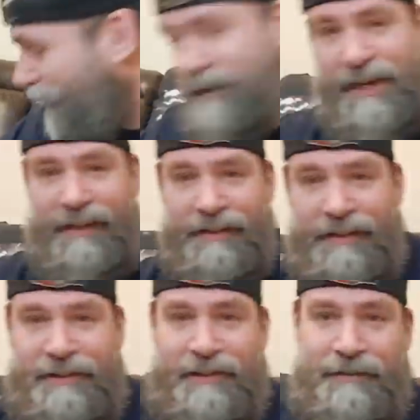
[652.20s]

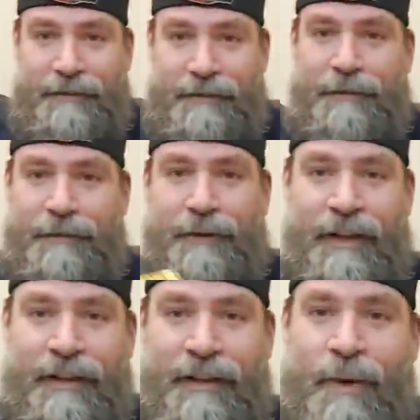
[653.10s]
challenges for a
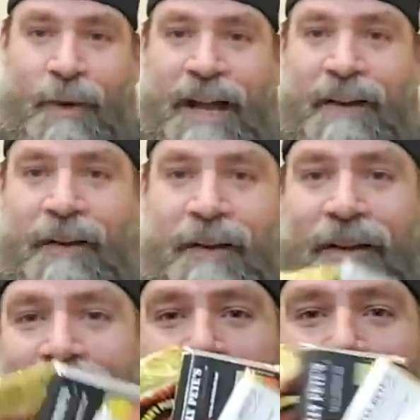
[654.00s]
little while
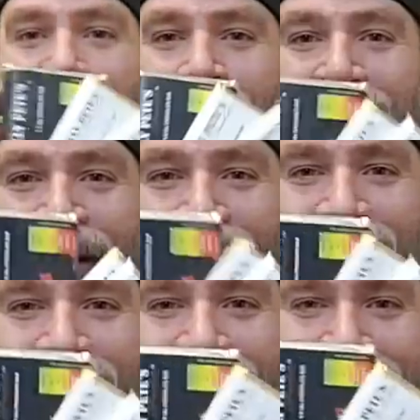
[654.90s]
between all
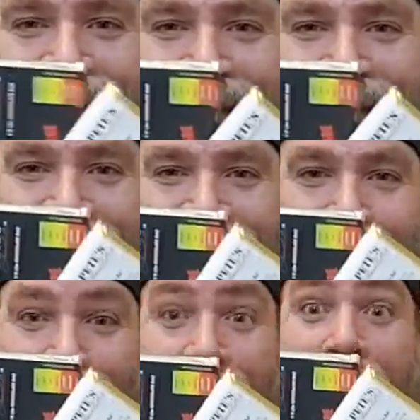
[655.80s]
these. So,
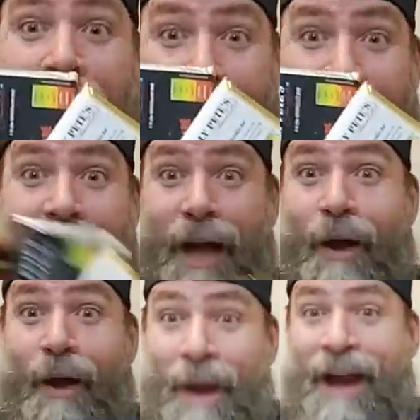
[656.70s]

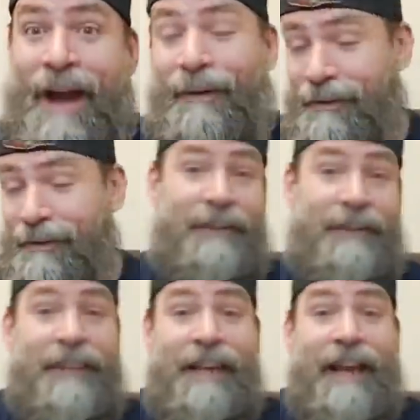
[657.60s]
wow. Good thing
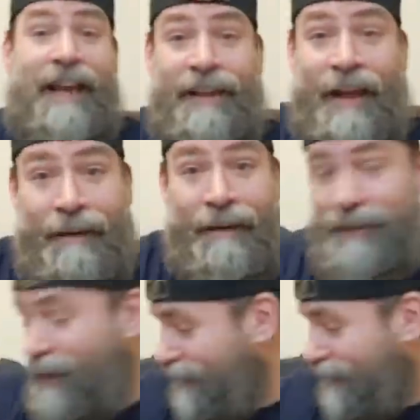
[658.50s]
I love
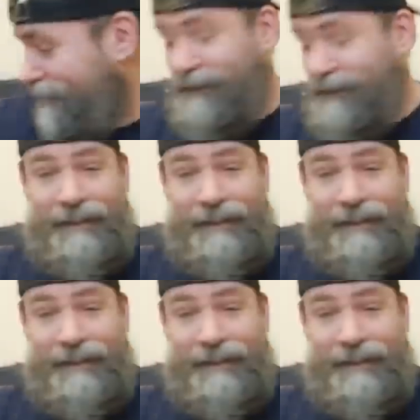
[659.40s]
chocolate. Good thing I